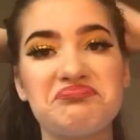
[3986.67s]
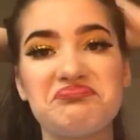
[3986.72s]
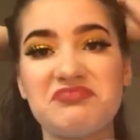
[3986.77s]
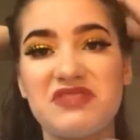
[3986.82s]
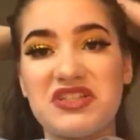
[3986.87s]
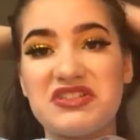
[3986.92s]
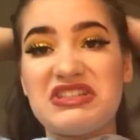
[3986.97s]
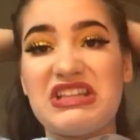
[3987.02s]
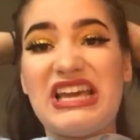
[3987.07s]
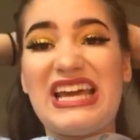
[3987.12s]

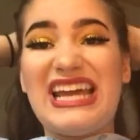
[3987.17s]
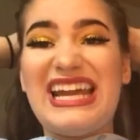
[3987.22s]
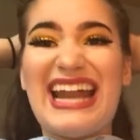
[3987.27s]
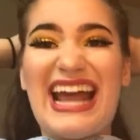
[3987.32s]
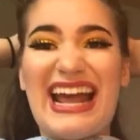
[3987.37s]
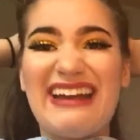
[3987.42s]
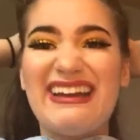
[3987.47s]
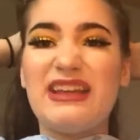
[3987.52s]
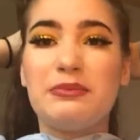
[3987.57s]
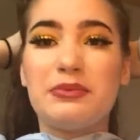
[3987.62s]
there's like a
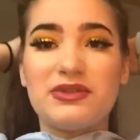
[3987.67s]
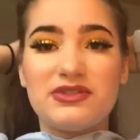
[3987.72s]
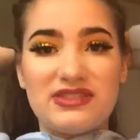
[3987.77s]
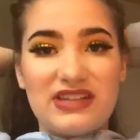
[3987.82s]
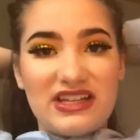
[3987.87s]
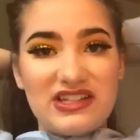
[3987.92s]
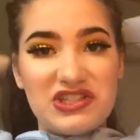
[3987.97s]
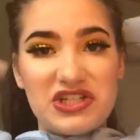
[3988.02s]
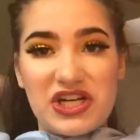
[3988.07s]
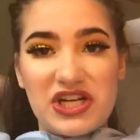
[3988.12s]

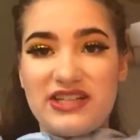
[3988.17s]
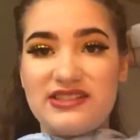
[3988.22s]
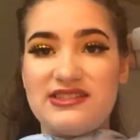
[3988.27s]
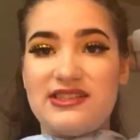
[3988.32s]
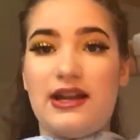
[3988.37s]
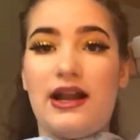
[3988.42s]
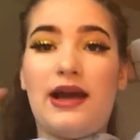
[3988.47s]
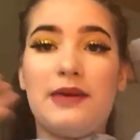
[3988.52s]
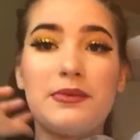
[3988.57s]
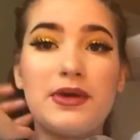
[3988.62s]
90% chance
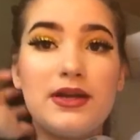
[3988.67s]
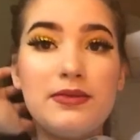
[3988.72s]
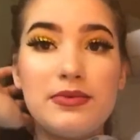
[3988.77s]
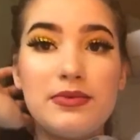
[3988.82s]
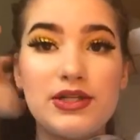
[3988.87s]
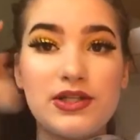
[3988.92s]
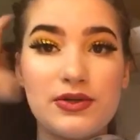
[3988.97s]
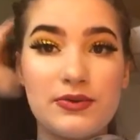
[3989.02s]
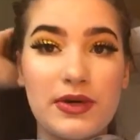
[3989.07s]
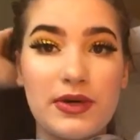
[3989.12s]
that I'm going to be
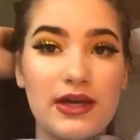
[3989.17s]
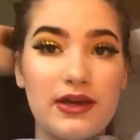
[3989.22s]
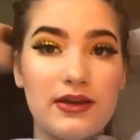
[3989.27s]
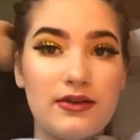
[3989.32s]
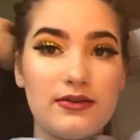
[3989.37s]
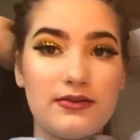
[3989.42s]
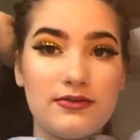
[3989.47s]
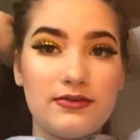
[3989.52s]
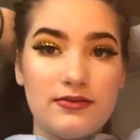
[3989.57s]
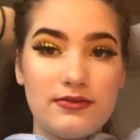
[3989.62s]
doing
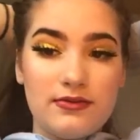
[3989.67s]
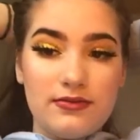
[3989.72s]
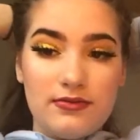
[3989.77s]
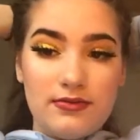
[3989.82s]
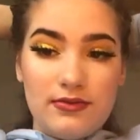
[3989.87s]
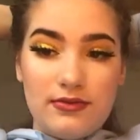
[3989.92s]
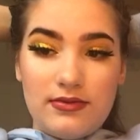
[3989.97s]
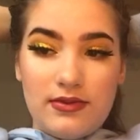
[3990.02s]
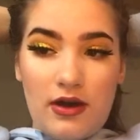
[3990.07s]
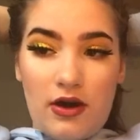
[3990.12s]

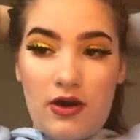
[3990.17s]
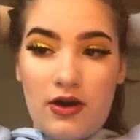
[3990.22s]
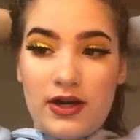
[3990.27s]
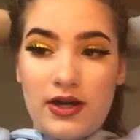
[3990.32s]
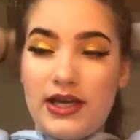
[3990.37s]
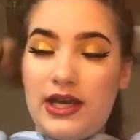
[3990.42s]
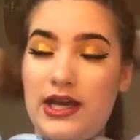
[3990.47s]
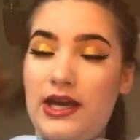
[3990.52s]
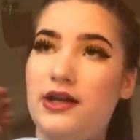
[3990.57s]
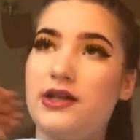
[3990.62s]
the Anna
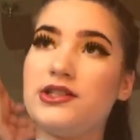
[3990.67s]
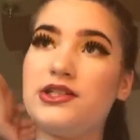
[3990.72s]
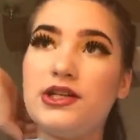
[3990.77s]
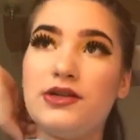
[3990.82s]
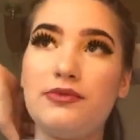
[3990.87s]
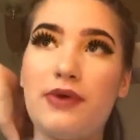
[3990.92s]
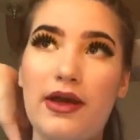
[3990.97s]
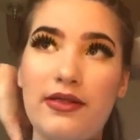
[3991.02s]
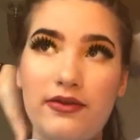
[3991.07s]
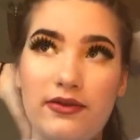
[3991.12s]
character
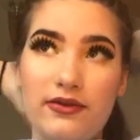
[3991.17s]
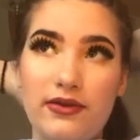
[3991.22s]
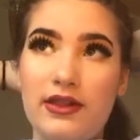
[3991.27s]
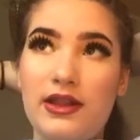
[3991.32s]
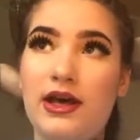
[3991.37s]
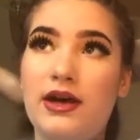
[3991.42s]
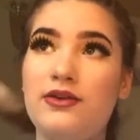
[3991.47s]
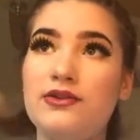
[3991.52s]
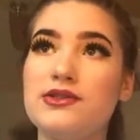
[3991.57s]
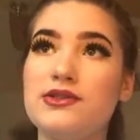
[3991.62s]
rather than
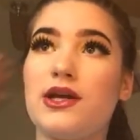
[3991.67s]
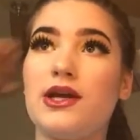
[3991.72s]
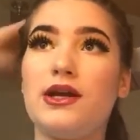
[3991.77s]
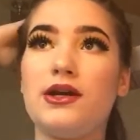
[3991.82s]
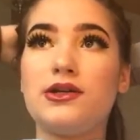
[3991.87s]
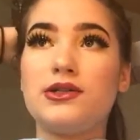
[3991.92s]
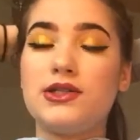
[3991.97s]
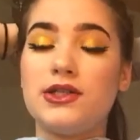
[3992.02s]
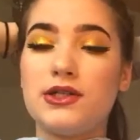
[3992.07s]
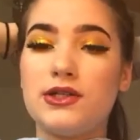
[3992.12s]
the Elsa
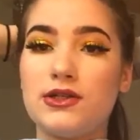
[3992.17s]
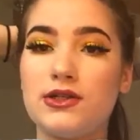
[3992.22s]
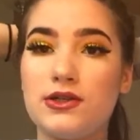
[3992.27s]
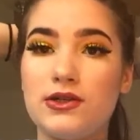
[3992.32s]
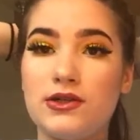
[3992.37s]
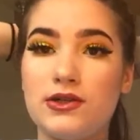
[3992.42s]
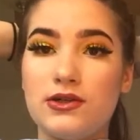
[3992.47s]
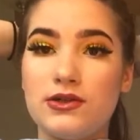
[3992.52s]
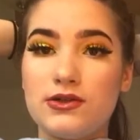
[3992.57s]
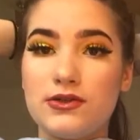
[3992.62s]
character.
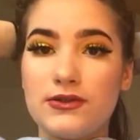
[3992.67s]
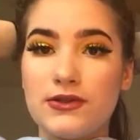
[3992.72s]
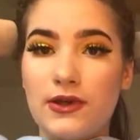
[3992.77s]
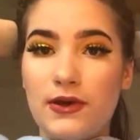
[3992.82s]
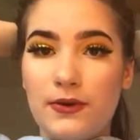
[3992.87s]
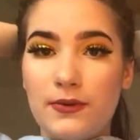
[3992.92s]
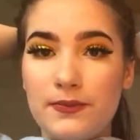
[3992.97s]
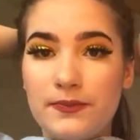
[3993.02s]
So,